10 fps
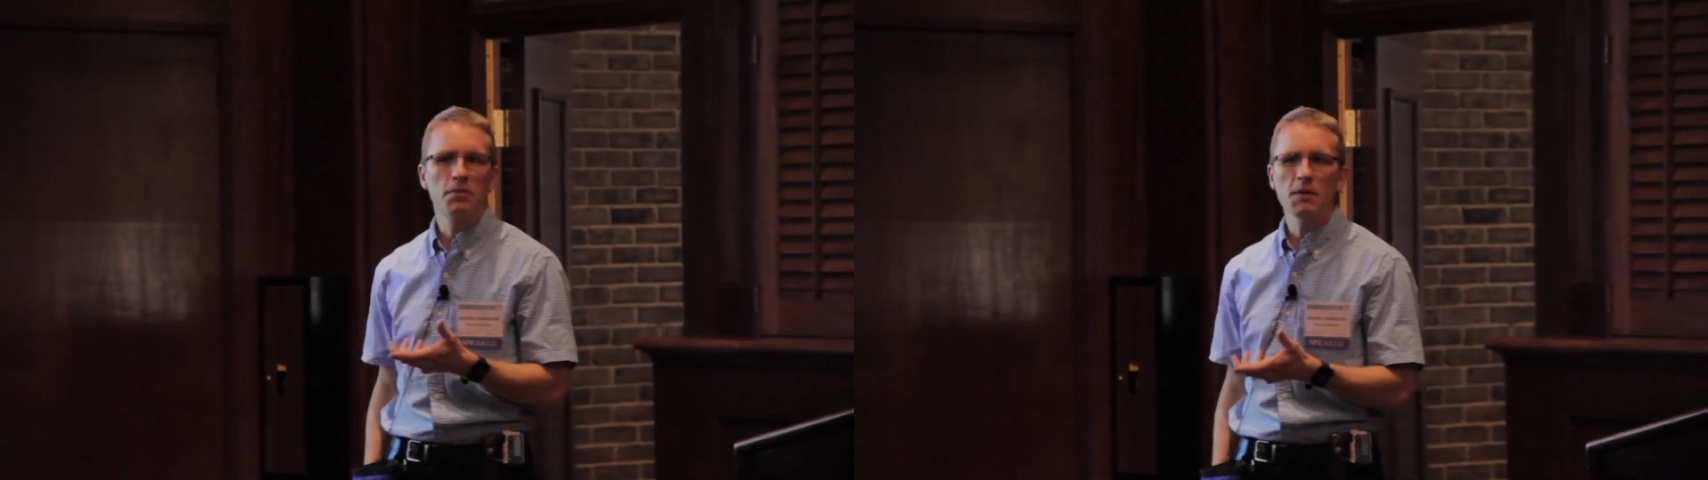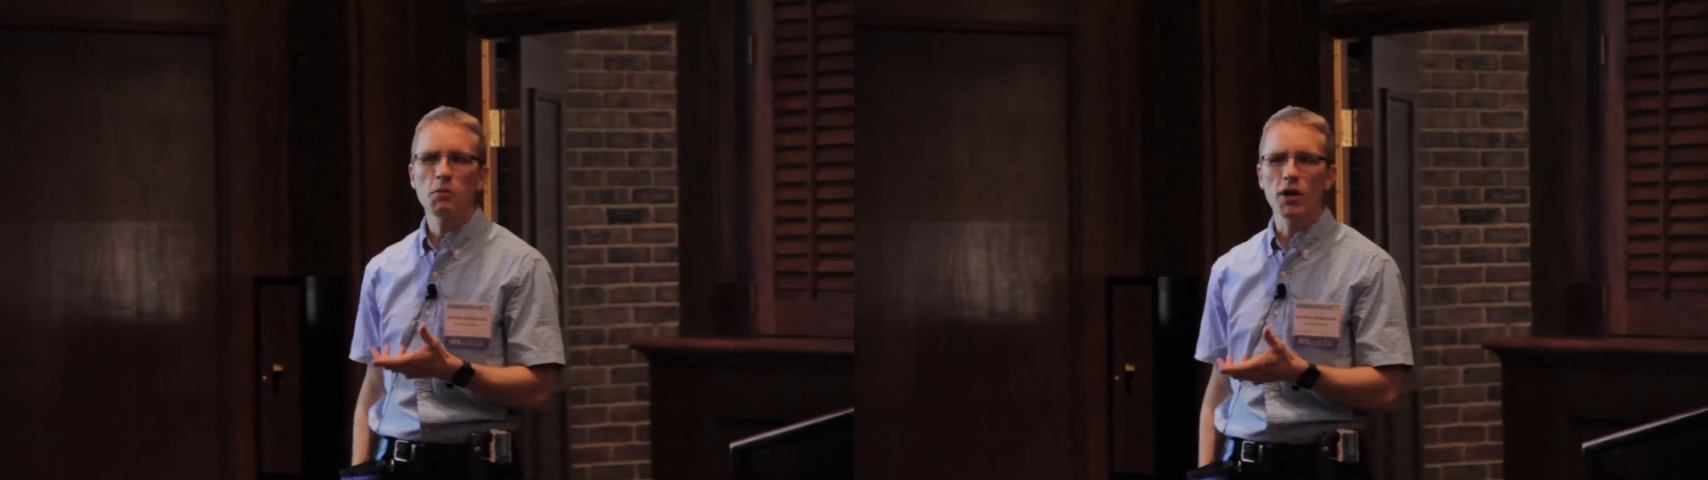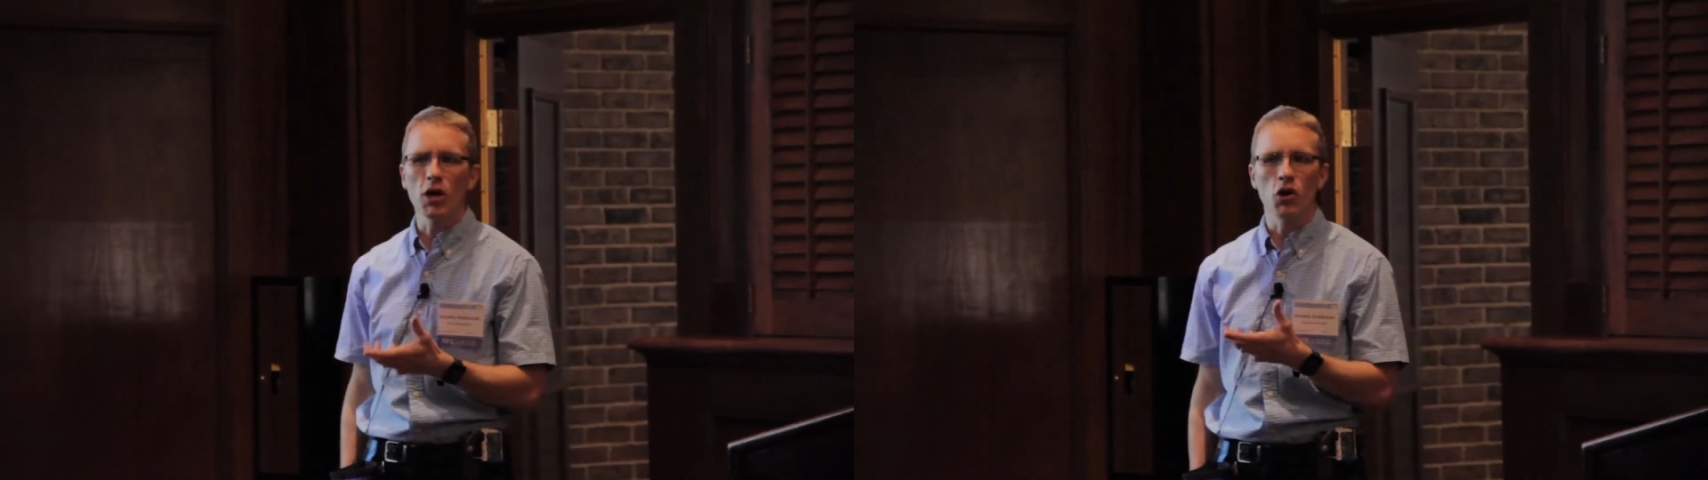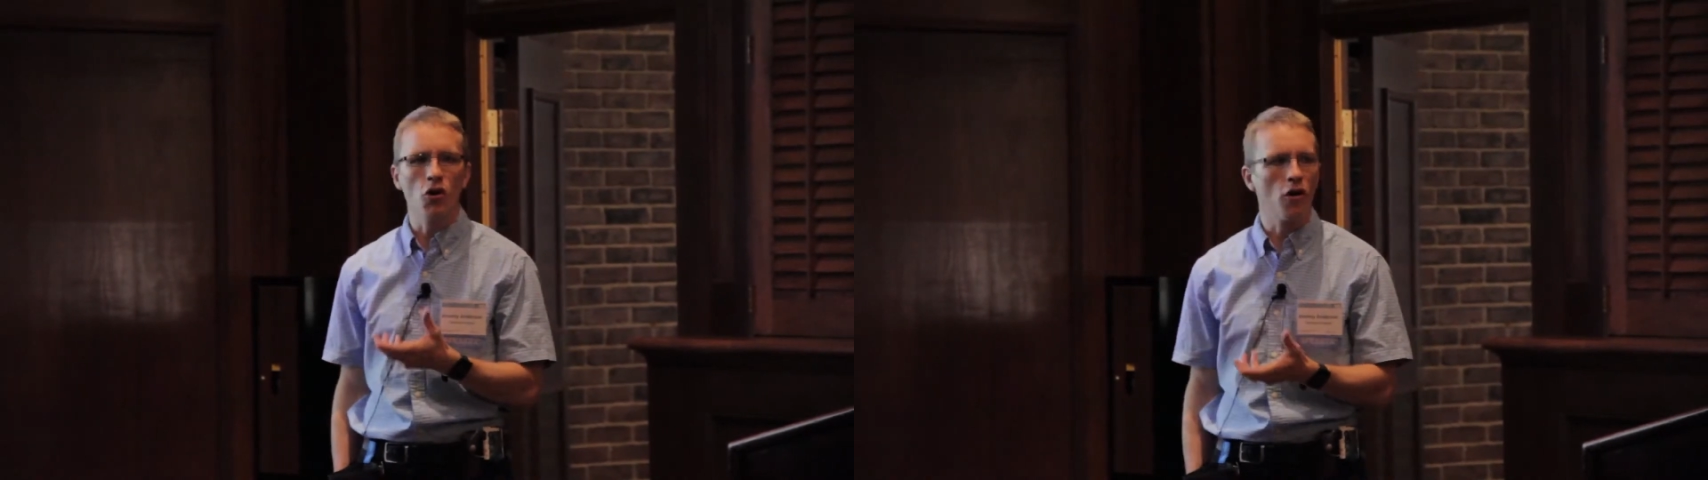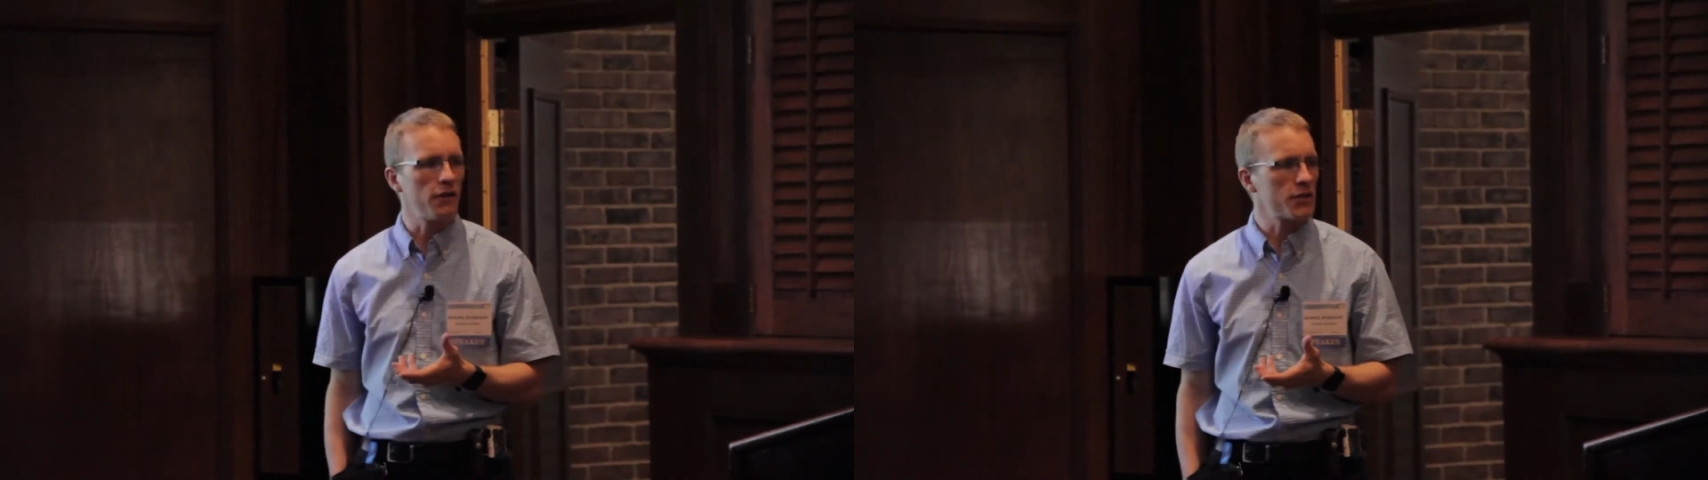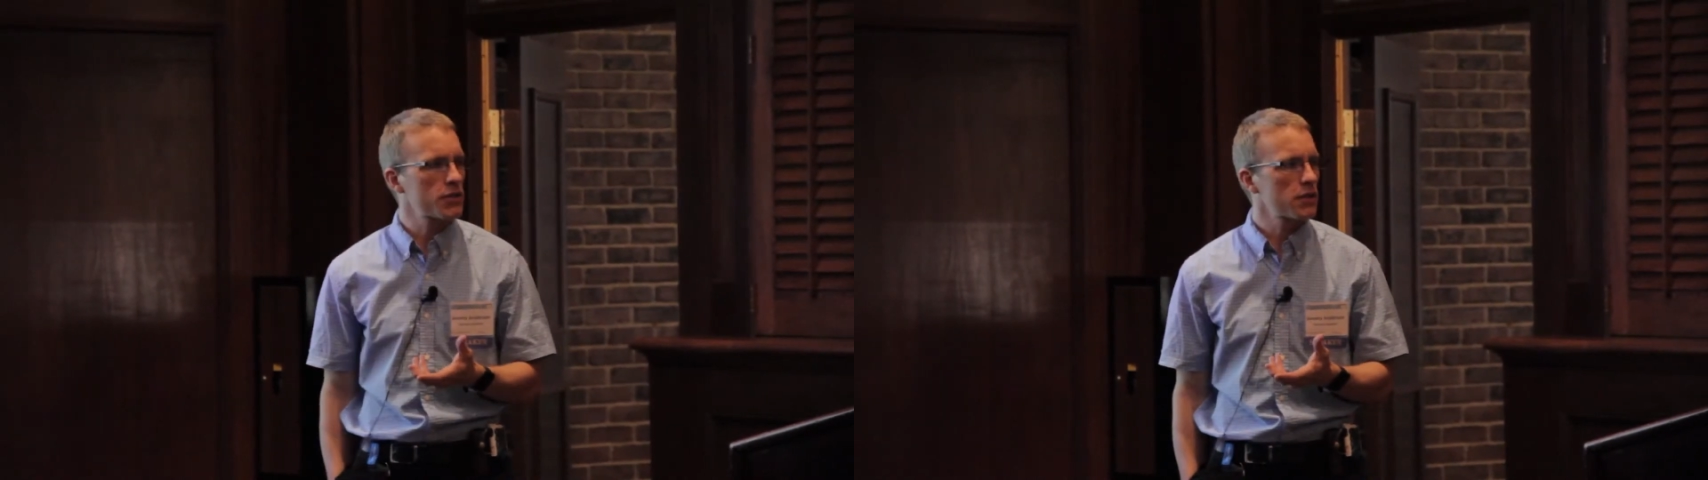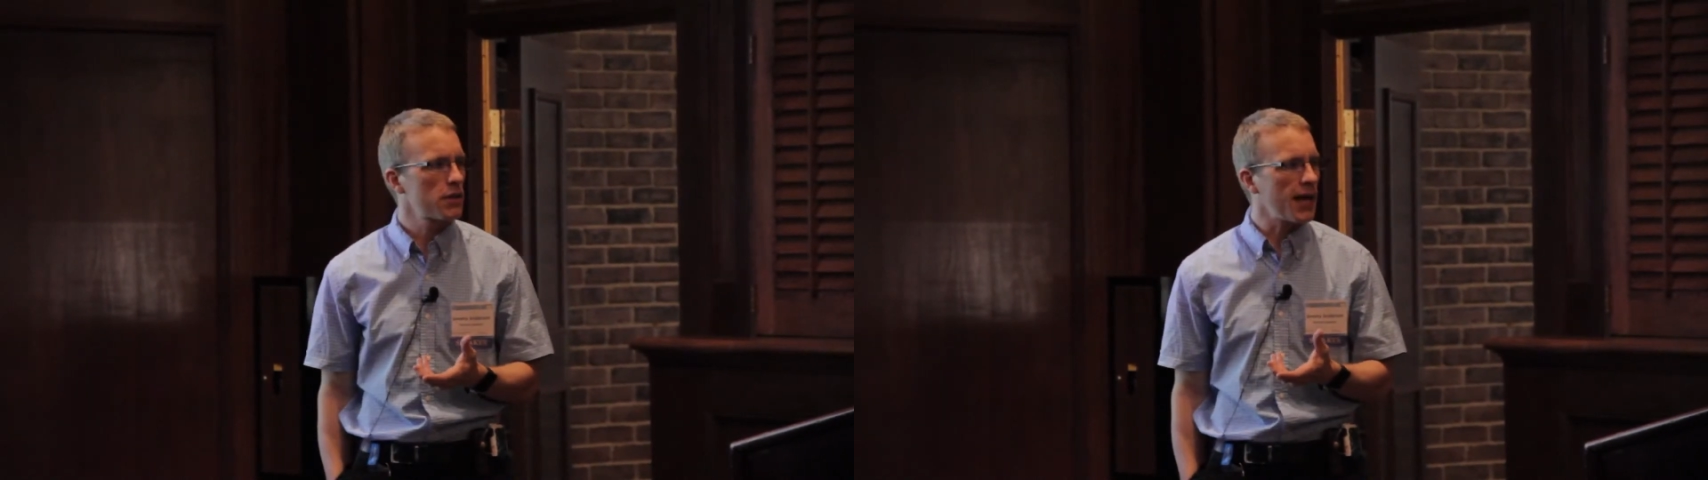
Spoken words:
people get nervous.